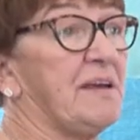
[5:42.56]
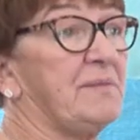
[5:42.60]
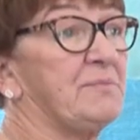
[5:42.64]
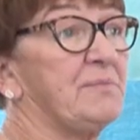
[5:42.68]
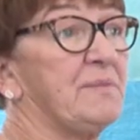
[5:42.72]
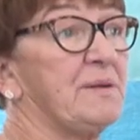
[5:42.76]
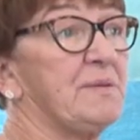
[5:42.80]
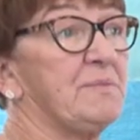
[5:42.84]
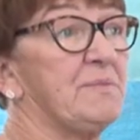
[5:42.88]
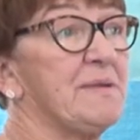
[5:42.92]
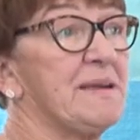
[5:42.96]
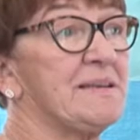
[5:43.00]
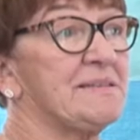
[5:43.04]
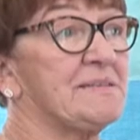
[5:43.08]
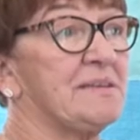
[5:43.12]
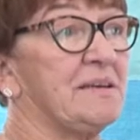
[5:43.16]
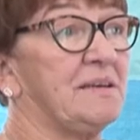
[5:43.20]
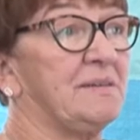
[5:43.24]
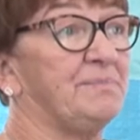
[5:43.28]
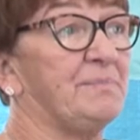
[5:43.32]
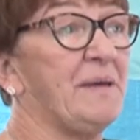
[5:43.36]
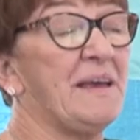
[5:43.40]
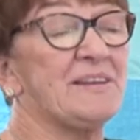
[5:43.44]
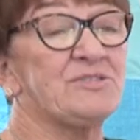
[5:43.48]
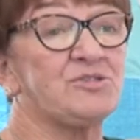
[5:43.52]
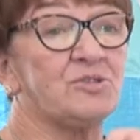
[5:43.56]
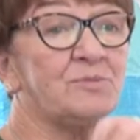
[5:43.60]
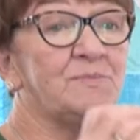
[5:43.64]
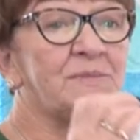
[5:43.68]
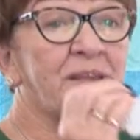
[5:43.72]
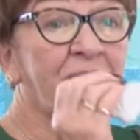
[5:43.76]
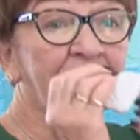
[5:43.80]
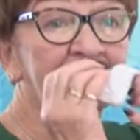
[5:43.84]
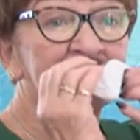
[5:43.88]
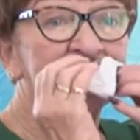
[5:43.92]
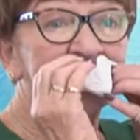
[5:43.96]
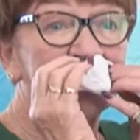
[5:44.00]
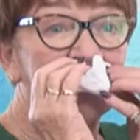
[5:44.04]
we made a bedroom
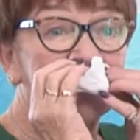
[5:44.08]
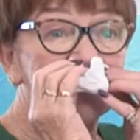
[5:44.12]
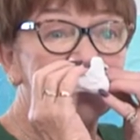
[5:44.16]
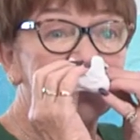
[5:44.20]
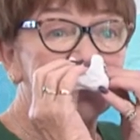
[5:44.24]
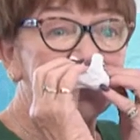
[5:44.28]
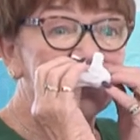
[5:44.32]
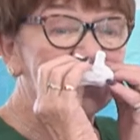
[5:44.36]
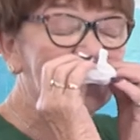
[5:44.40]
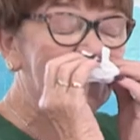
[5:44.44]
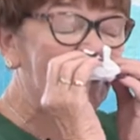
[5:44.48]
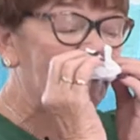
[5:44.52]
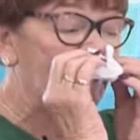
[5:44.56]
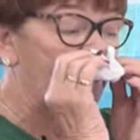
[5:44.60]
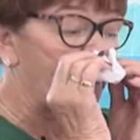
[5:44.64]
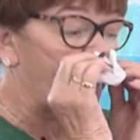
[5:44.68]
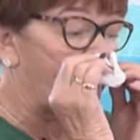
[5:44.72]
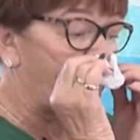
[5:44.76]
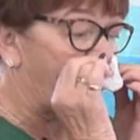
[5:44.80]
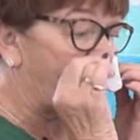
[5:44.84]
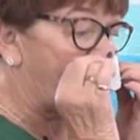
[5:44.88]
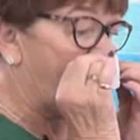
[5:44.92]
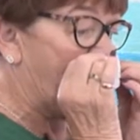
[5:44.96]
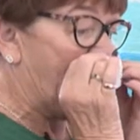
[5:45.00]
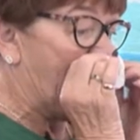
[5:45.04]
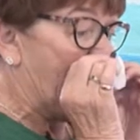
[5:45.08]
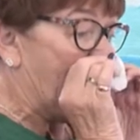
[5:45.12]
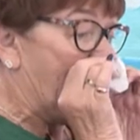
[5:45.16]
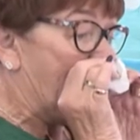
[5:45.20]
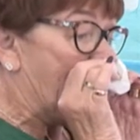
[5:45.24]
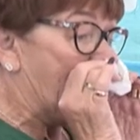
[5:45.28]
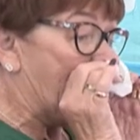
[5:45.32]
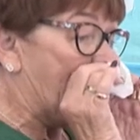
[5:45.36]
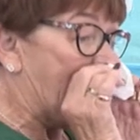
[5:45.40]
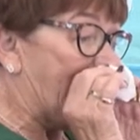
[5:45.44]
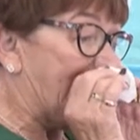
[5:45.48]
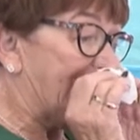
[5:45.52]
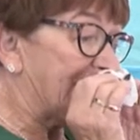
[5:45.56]
downstairs in the sitting room,
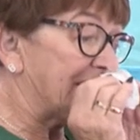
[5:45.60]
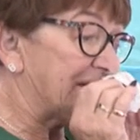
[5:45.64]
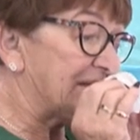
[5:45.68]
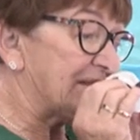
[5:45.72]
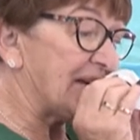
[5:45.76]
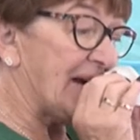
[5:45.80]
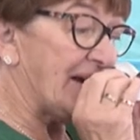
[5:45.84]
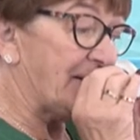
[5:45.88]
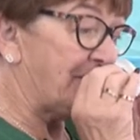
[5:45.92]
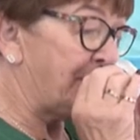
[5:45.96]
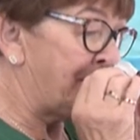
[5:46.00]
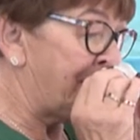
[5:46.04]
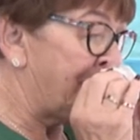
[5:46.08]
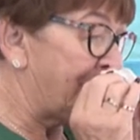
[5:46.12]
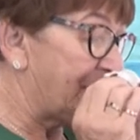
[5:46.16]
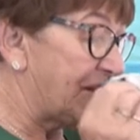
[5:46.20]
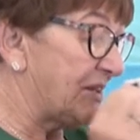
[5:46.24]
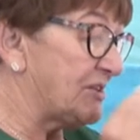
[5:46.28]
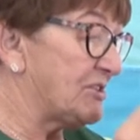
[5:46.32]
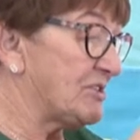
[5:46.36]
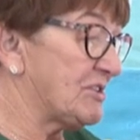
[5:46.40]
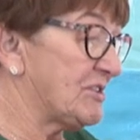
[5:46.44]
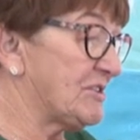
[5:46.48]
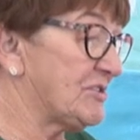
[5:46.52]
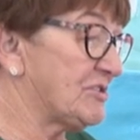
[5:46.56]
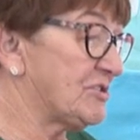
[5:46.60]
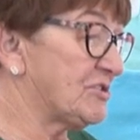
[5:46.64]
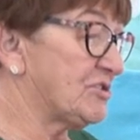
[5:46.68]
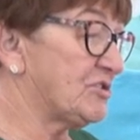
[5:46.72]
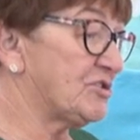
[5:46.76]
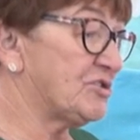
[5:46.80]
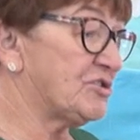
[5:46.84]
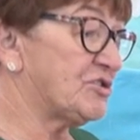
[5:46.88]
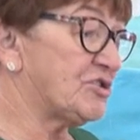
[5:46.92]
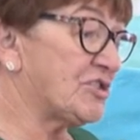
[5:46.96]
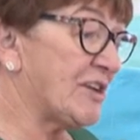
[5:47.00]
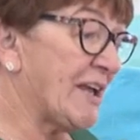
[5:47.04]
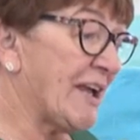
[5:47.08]
and
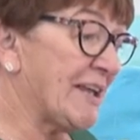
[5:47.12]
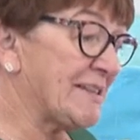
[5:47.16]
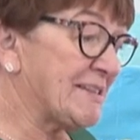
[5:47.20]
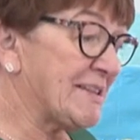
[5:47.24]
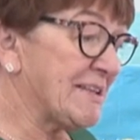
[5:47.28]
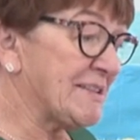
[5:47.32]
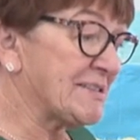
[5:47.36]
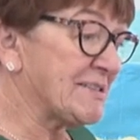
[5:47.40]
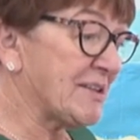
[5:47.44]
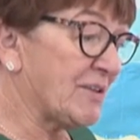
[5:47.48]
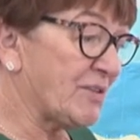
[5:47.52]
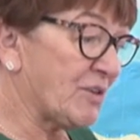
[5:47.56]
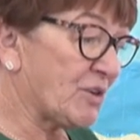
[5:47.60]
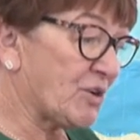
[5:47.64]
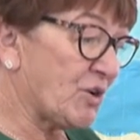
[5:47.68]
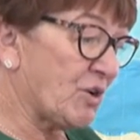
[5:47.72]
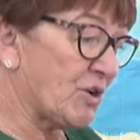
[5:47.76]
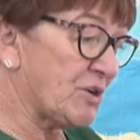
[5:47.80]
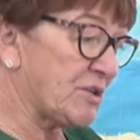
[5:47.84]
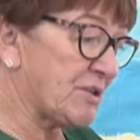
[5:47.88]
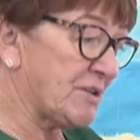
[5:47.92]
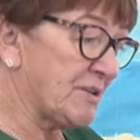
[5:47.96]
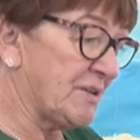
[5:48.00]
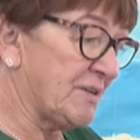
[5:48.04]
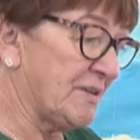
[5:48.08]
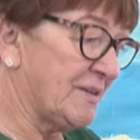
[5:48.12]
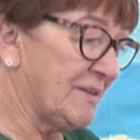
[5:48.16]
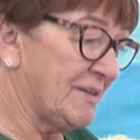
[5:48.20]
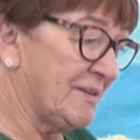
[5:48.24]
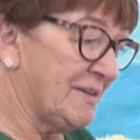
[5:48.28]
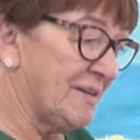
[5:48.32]
she had these on the curtain.